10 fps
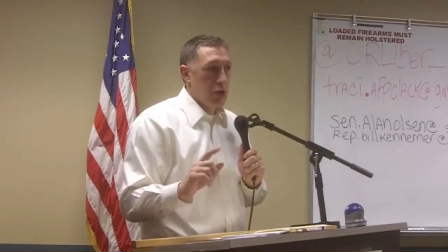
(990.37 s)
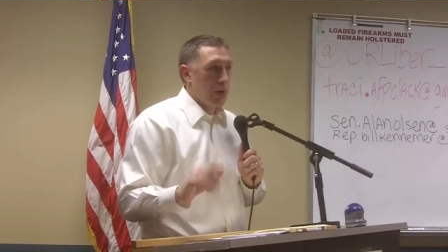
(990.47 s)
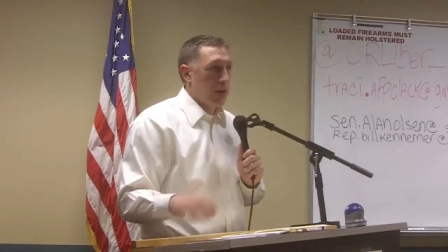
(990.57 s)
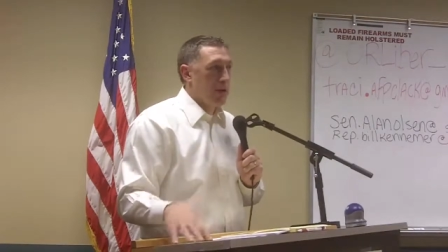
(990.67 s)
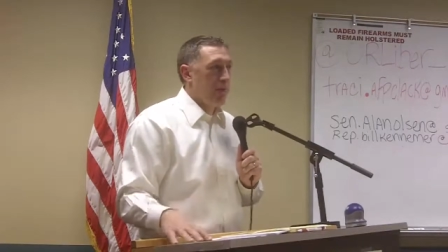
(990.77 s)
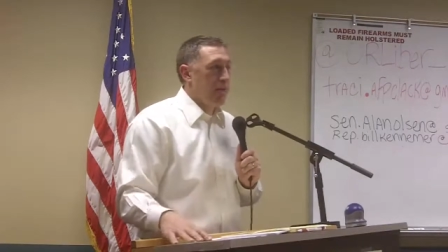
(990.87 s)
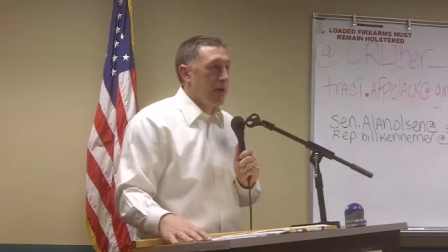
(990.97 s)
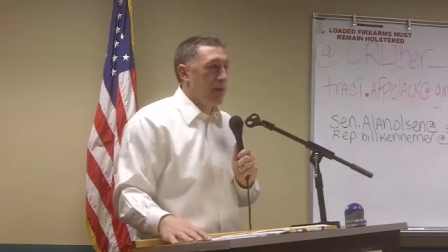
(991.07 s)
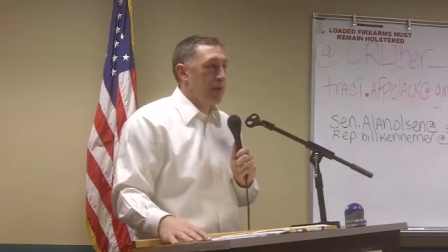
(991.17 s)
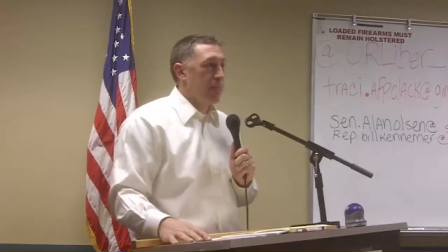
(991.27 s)
You aren't going to
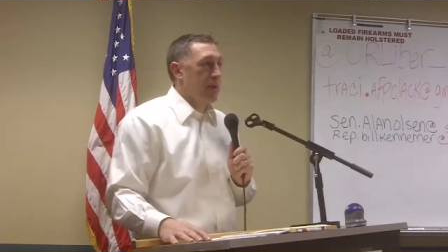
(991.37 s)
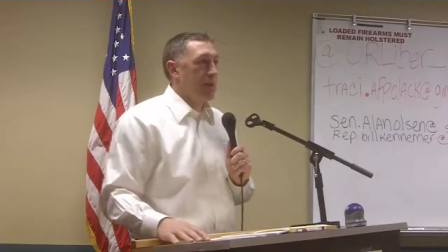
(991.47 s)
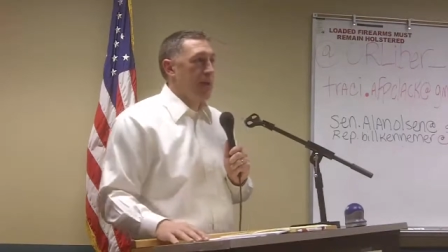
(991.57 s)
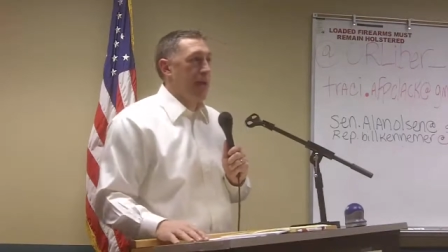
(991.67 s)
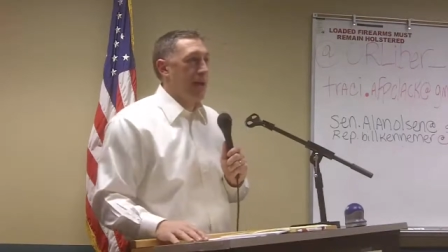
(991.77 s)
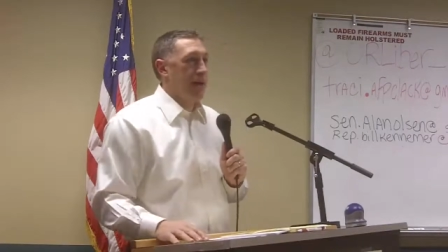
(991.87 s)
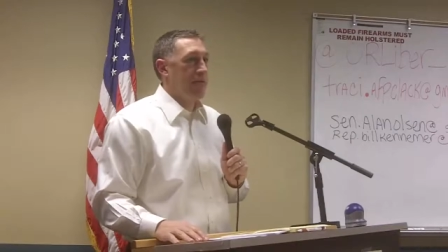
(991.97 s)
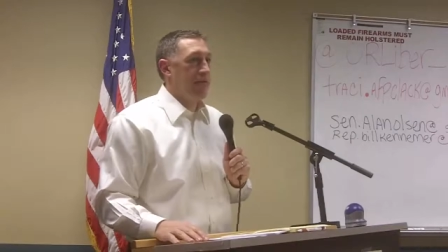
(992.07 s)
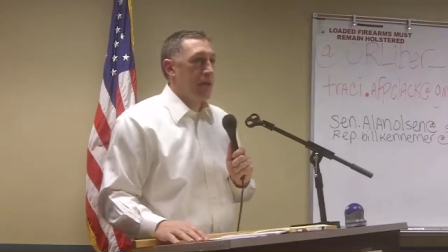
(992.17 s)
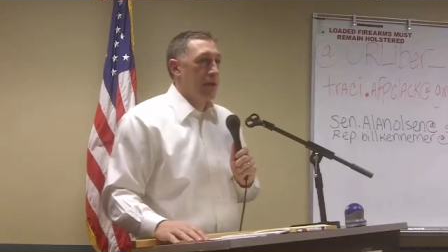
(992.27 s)
find people that
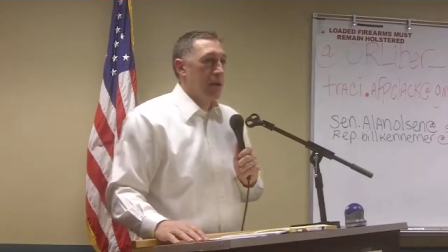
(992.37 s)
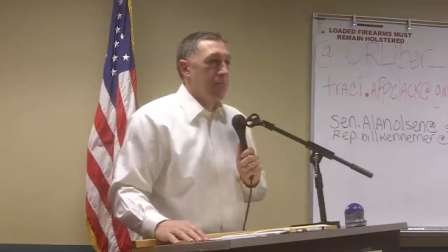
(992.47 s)
have